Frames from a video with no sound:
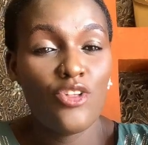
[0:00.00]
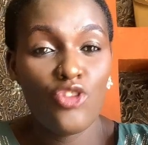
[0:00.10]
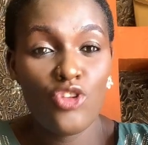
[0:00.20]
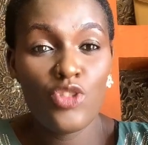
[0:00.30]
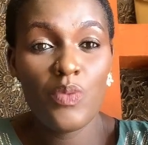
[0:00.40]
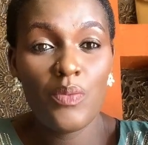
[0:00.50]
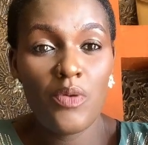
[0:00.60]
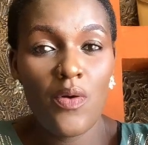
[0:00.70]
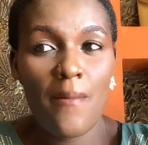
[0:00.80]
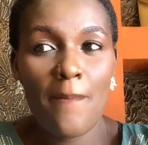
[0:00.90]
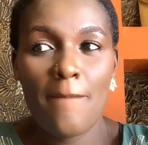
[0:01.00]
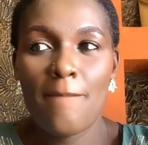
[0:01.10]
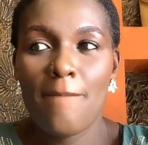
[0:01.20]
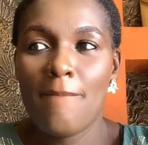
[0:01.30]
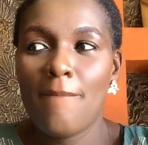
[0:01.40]
those people
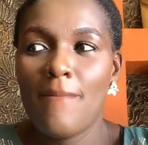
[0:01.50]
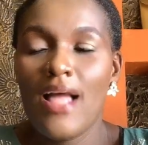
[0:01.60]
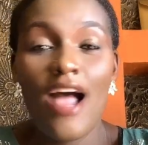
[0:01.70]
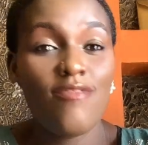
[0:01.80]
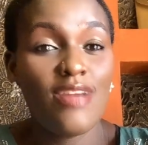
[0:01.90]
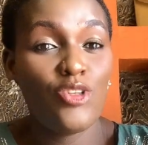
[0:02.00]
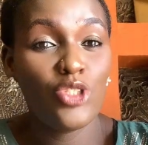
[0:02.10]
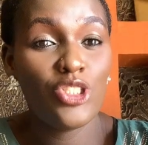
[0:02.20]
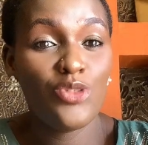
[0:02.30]
have a lot to